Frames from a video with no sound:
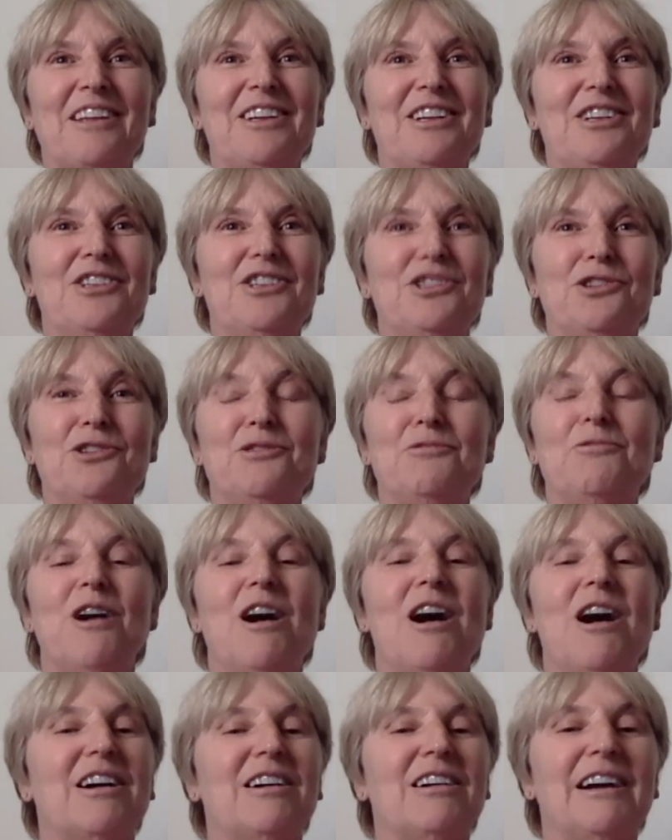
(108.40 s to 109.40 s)
June
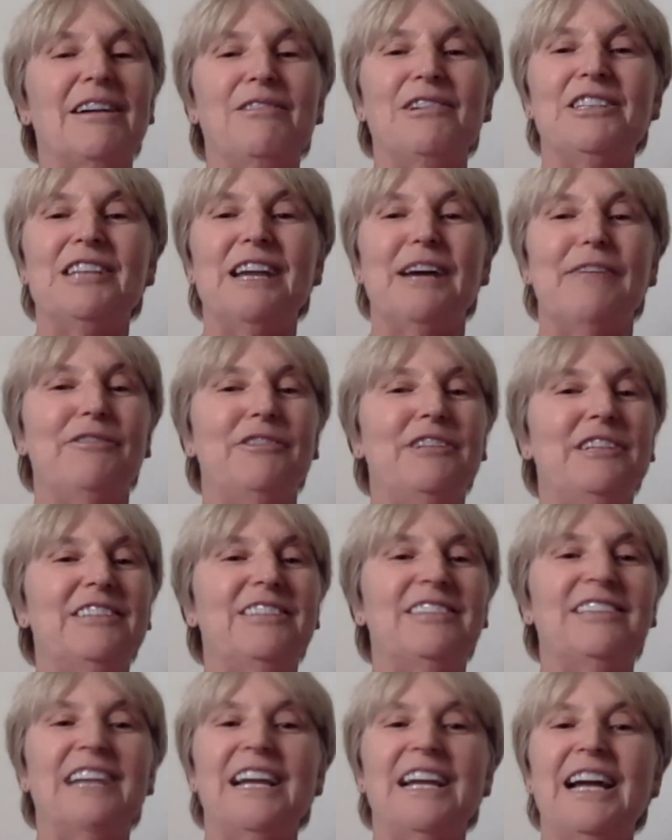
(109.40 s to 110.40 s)
Walker. I would definitely
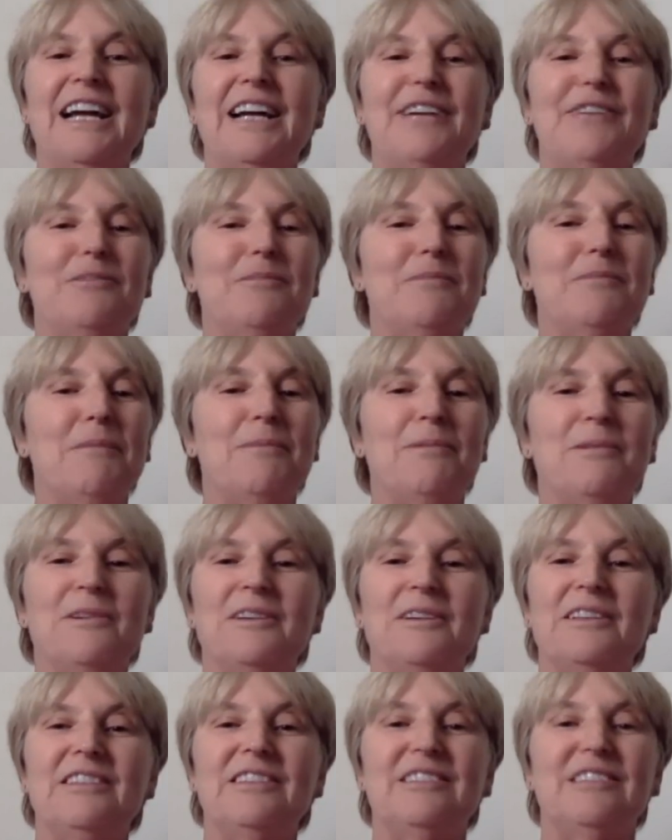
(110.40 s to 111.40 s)
say, I can
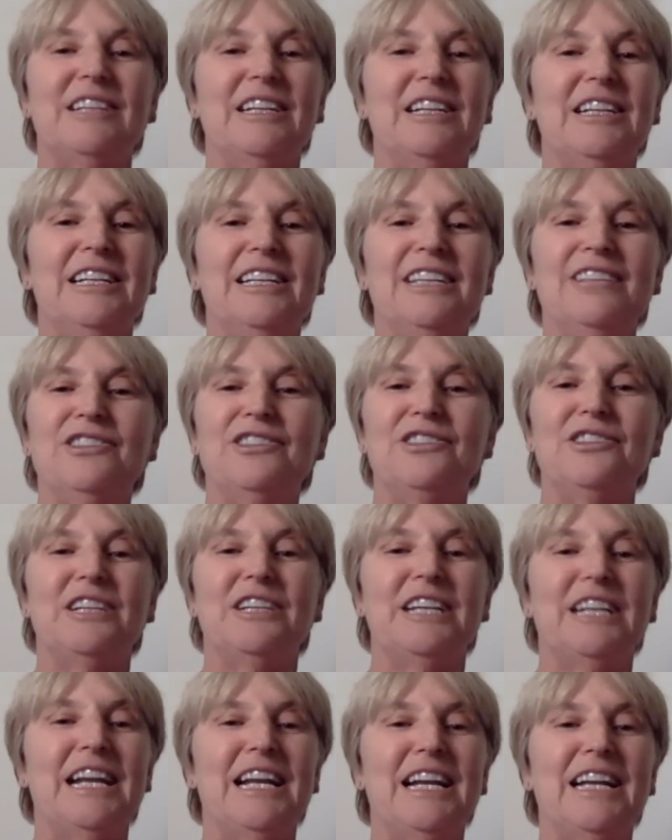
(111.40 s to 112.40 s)
remember sitting in Eastern
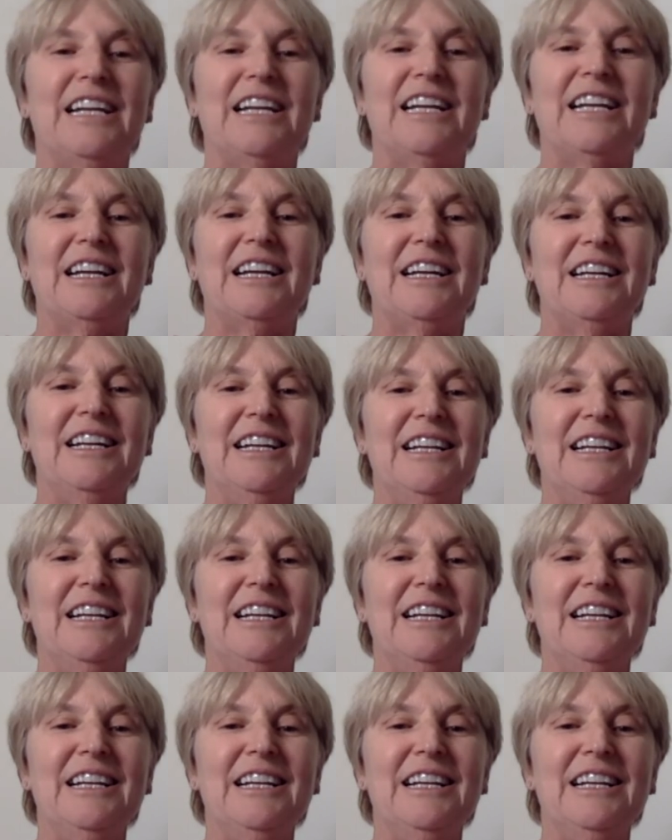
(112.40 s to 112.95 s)
Connecticut